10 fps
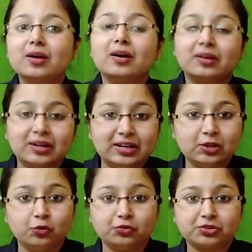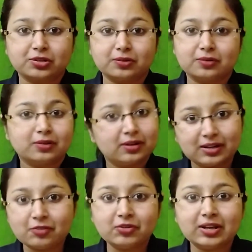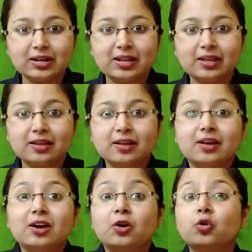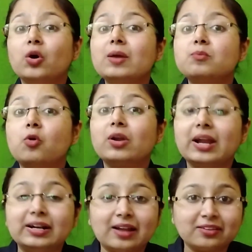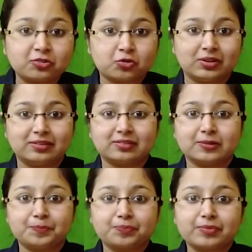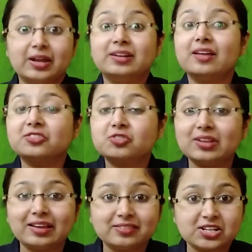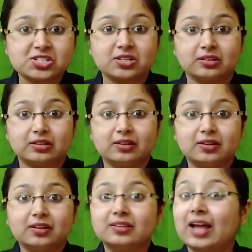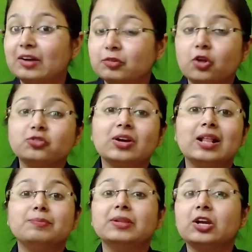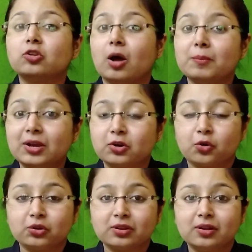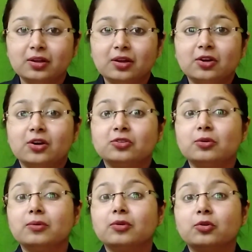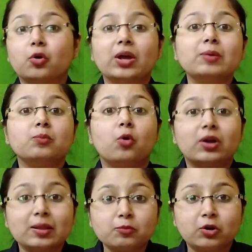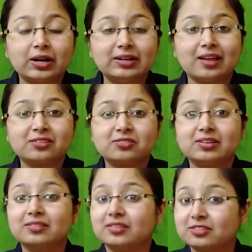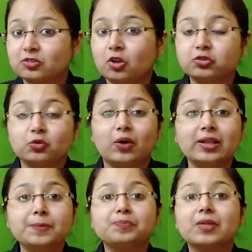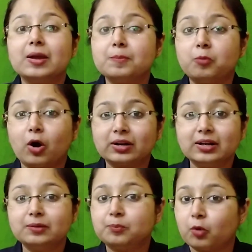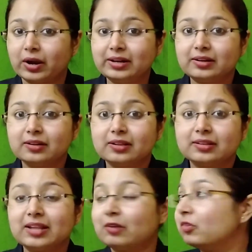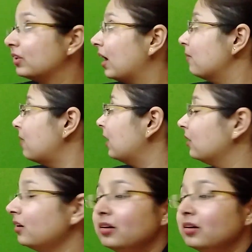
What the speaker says: reduced. Definitely, growing more industries, industrialization, that will also help in economic growth. So growing more and more industries, this is also one important point that will come under